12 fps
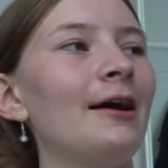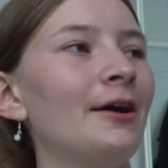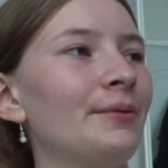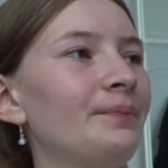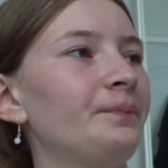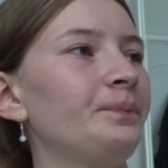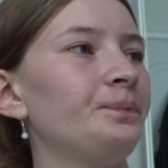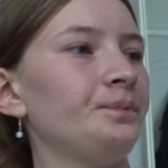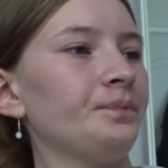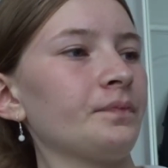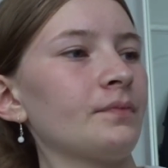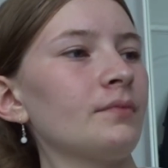
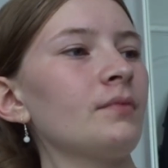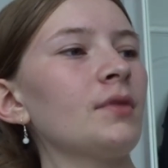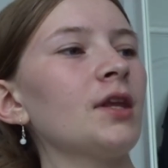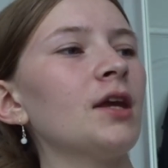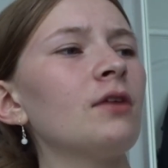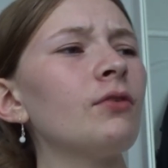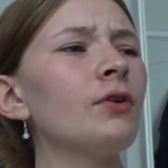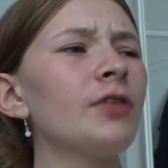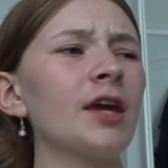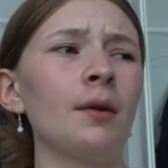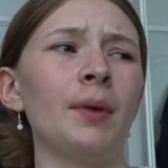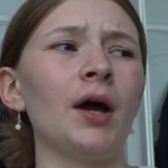If you
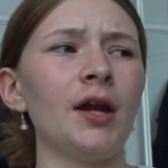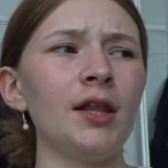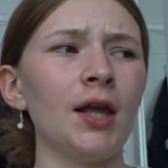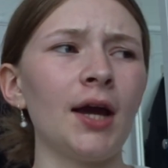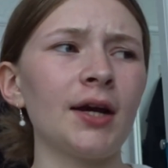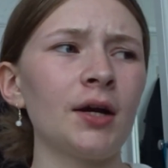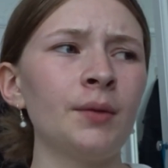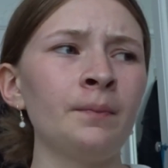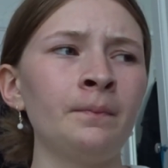think about it, like,